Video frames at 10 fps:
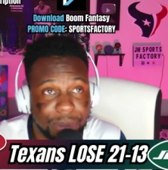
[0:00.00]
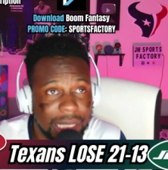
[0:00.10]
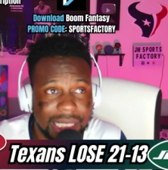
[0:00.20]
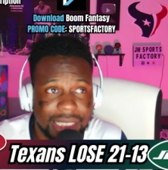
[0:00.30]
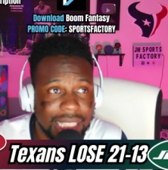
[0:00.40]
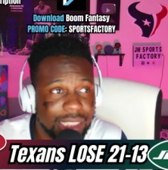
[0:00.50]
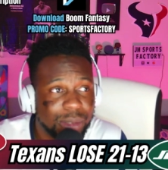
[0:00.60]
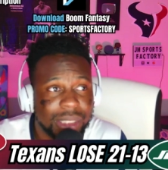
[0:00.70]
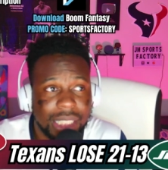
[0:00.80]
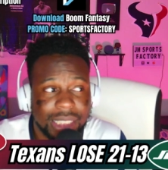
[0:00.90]
plays. Like his
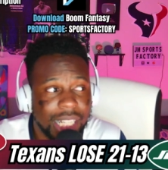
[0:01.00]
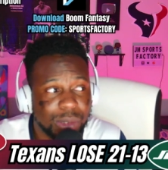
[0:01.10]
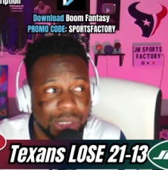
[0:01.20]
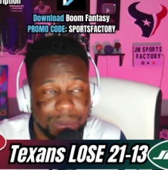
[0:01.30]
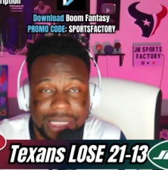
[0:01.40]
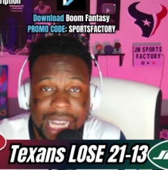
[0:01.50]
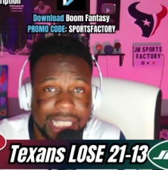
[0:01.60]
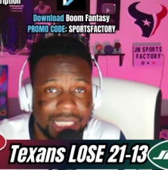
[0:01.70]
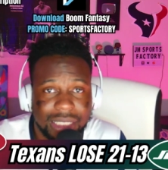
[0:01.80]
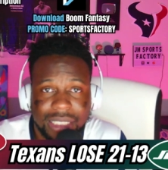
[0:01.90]
two touchdowns were
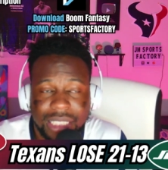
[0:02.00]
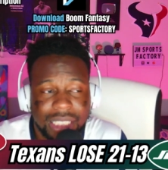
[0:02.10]
spectacular.